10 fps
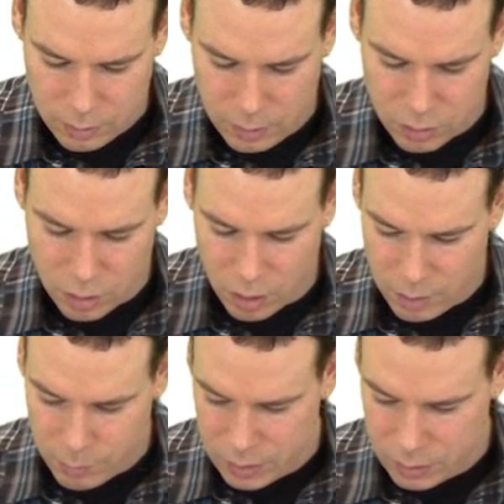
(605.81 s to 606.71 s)
It's caught
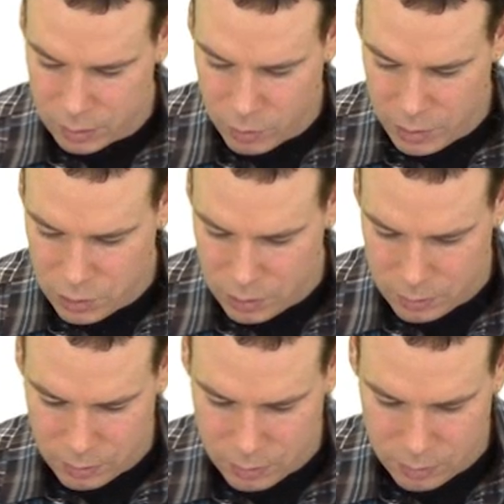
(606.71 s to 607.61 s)
up in this equation,
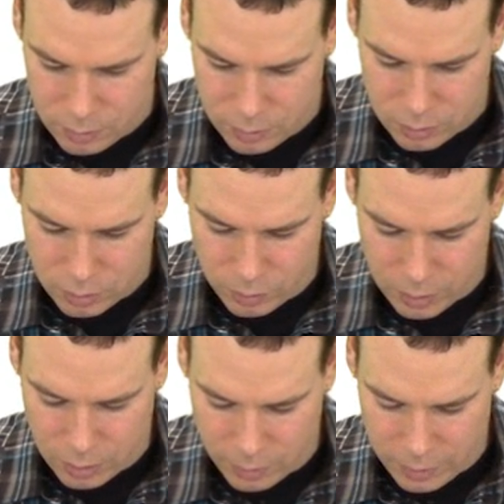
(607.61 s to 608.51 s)
so we
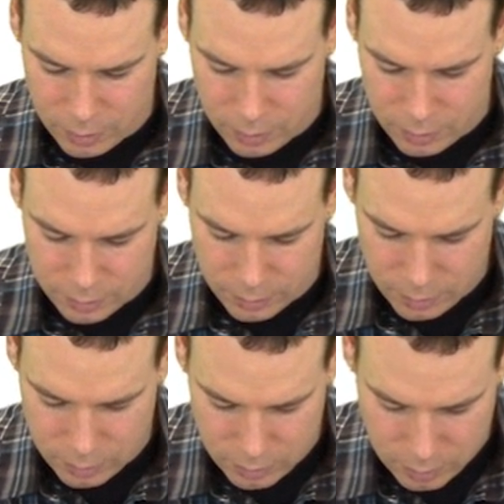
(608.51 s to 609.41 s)
can go ahead and isolate
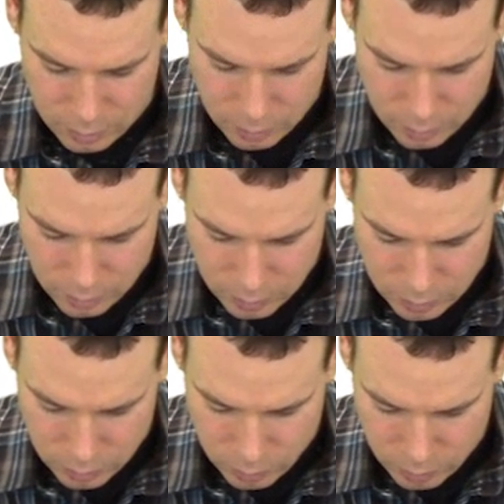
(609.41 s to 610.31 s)
it.
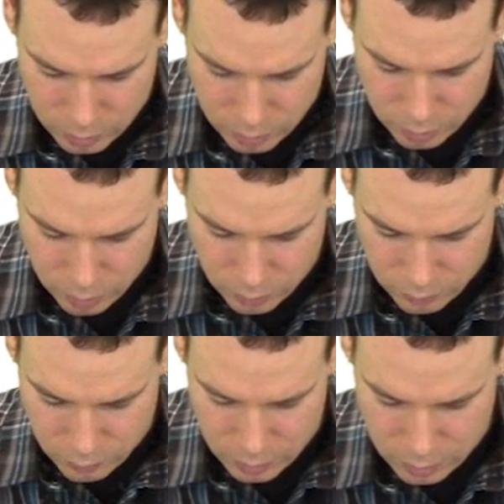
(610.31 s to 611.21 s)
So we're going to solve
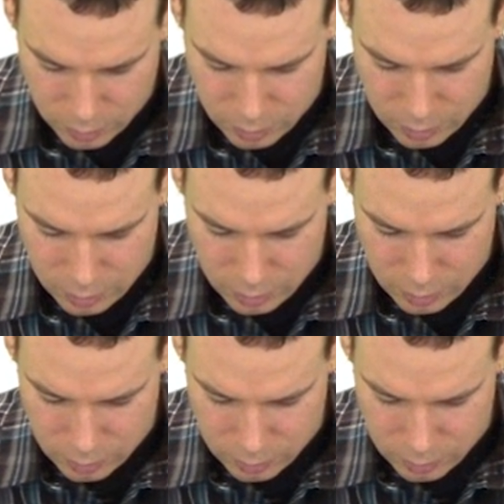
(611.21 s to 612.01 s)
for dr dt.